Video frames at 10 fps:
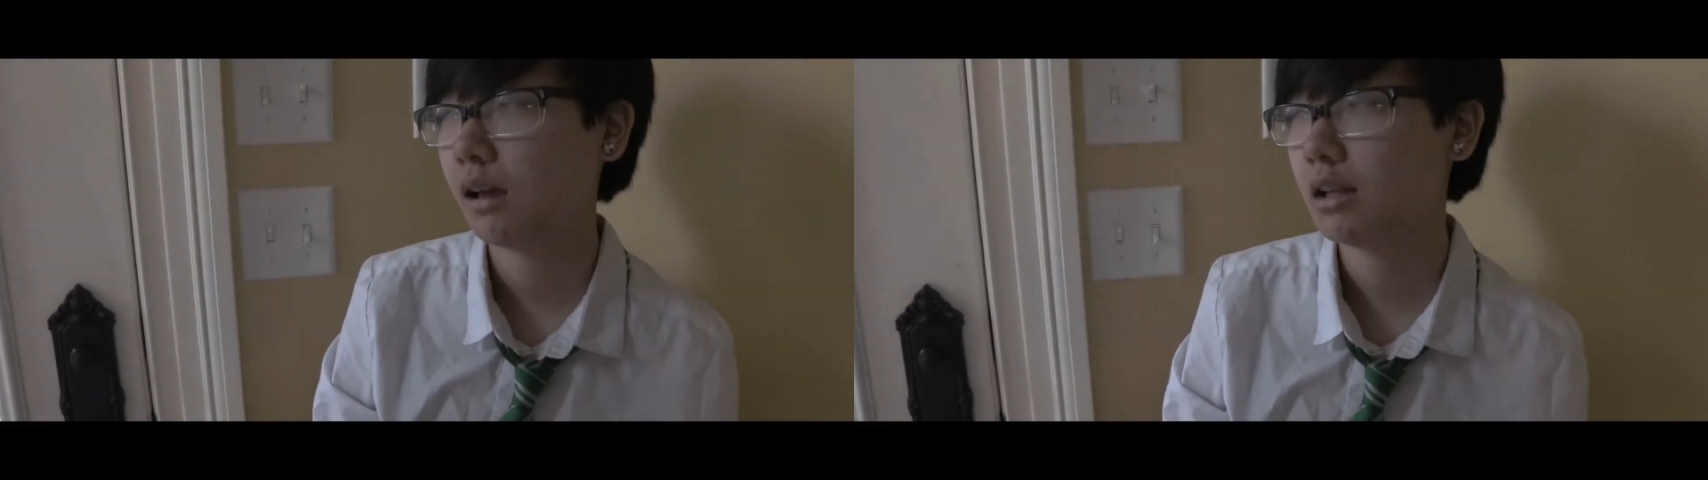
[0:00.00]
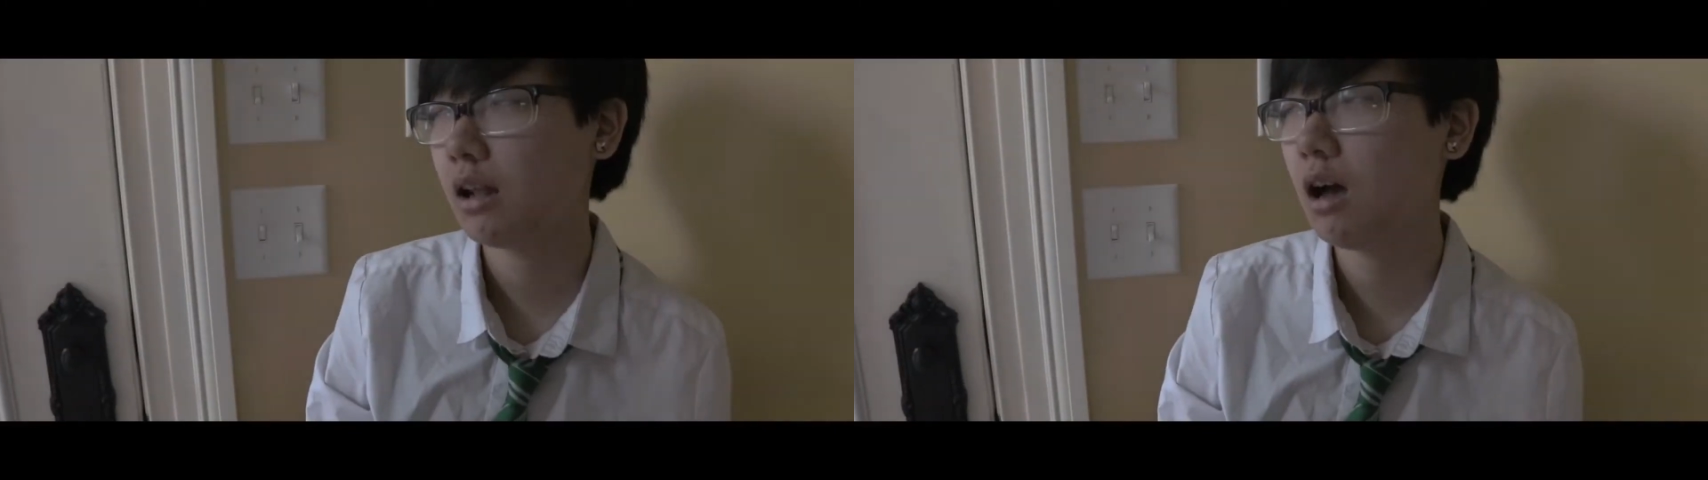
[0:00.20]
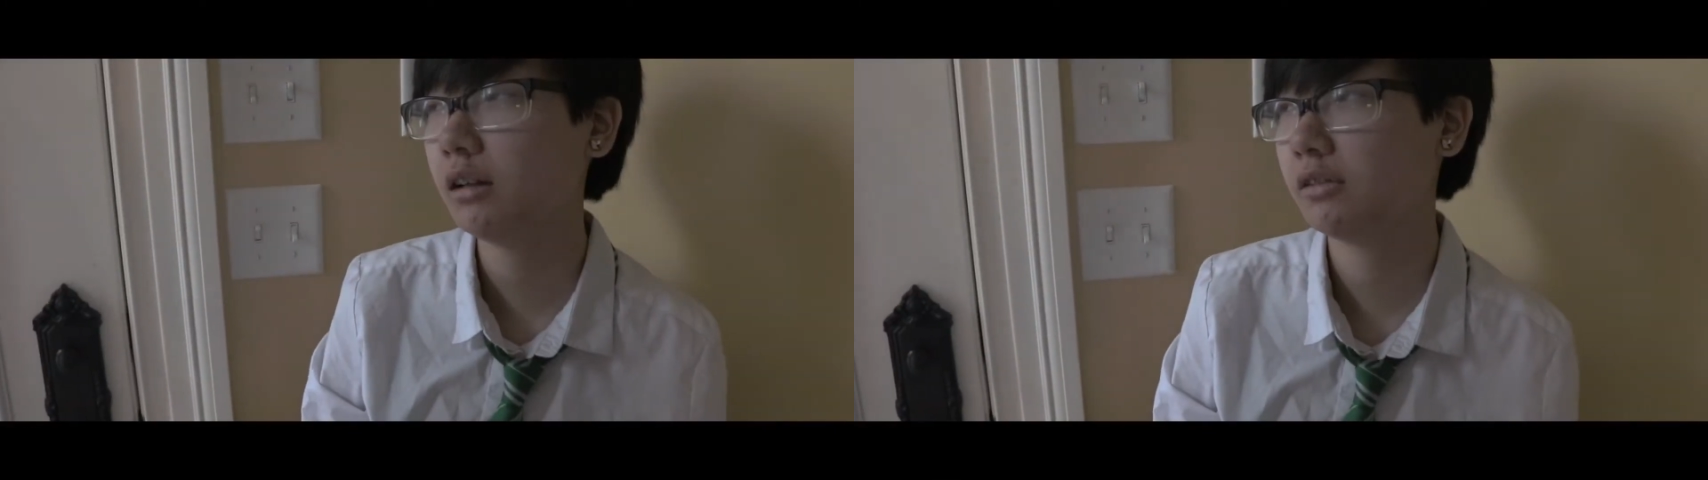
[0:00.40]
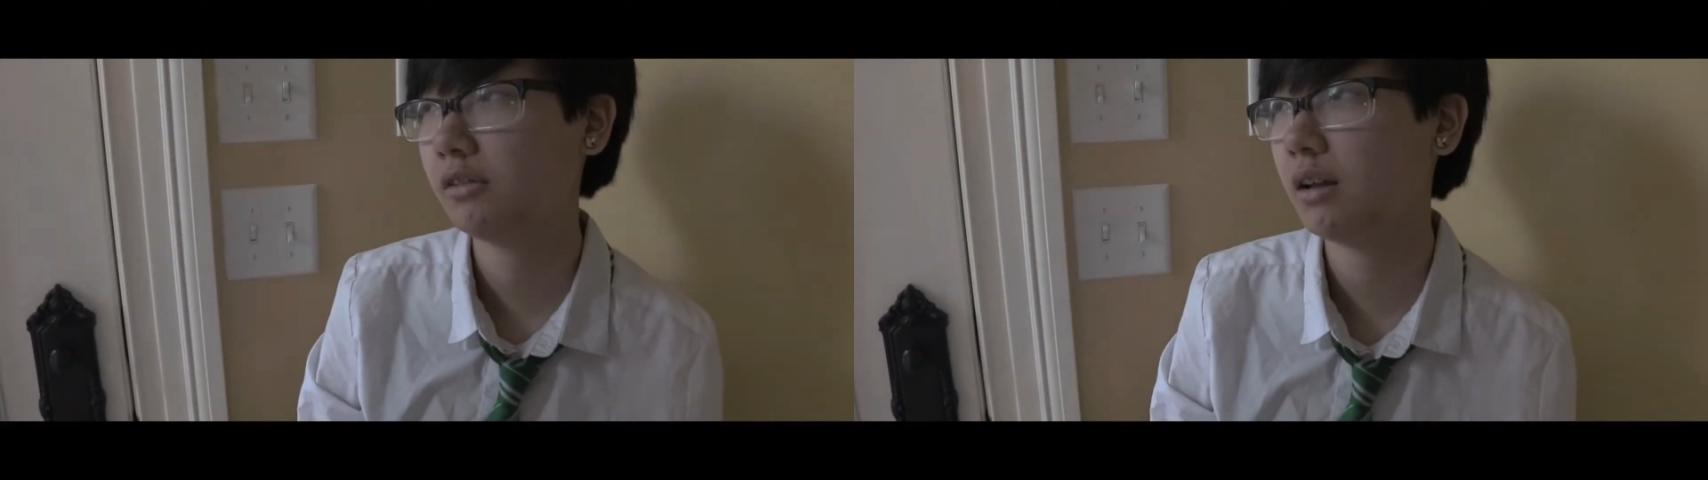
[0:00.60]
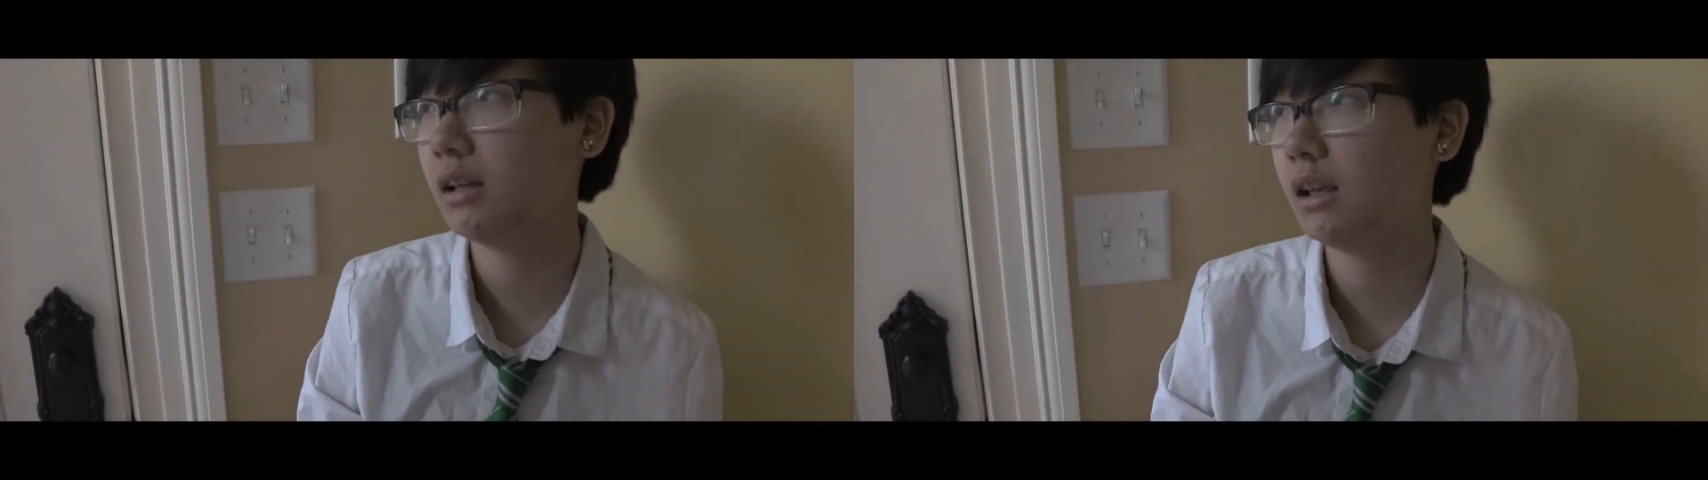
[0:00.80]
Not
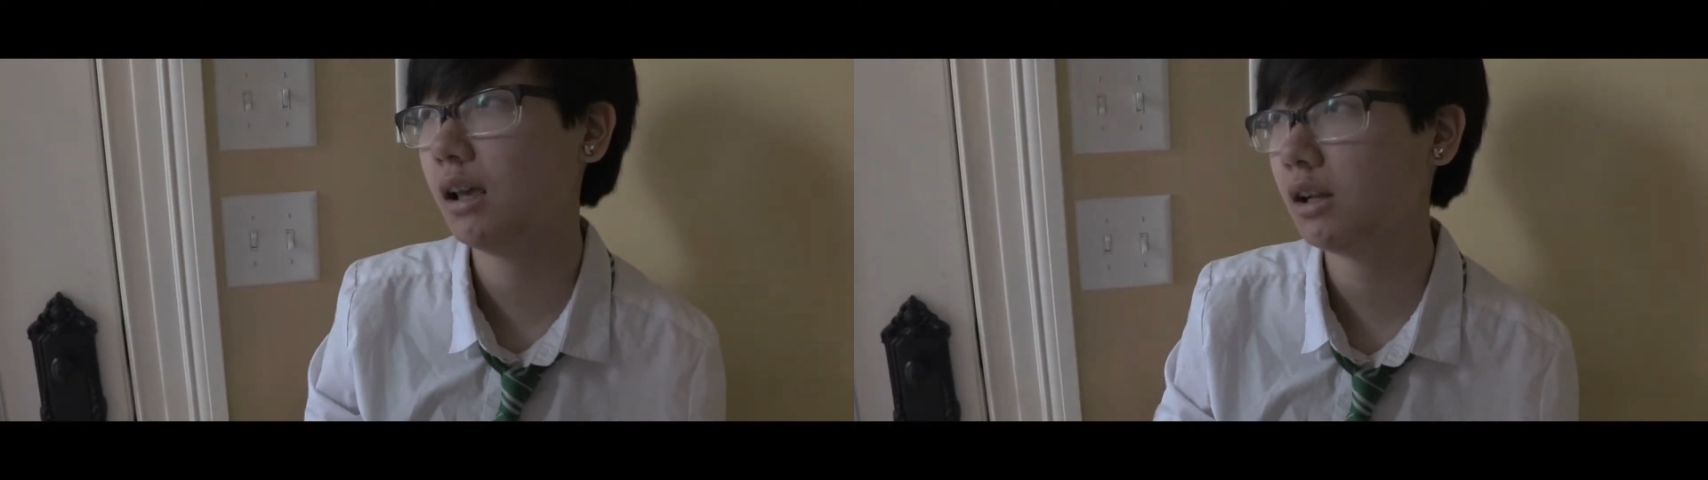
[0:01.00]
funny, and